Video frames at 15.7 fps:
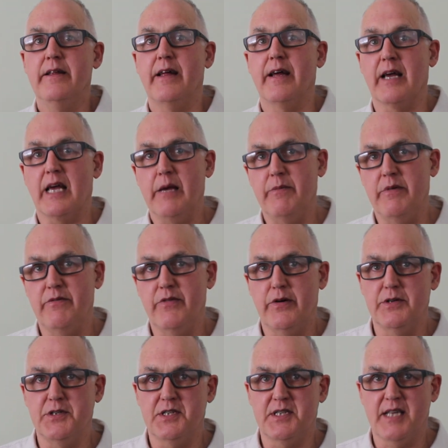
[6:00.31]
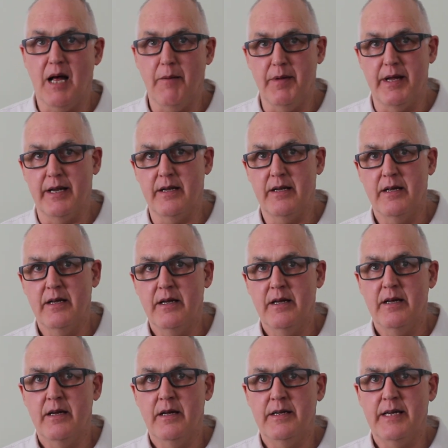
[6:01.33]
and can be very stubborn.
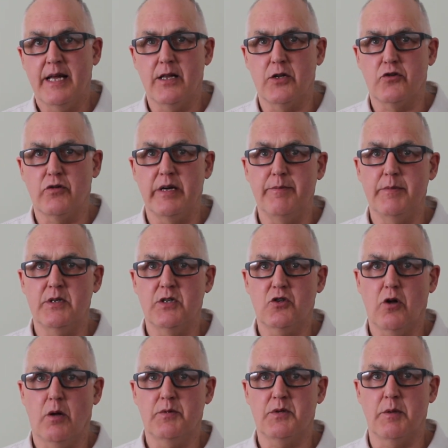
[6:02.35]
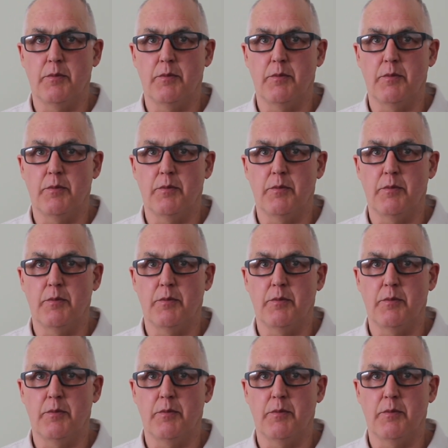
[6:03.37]
Now the treatment stops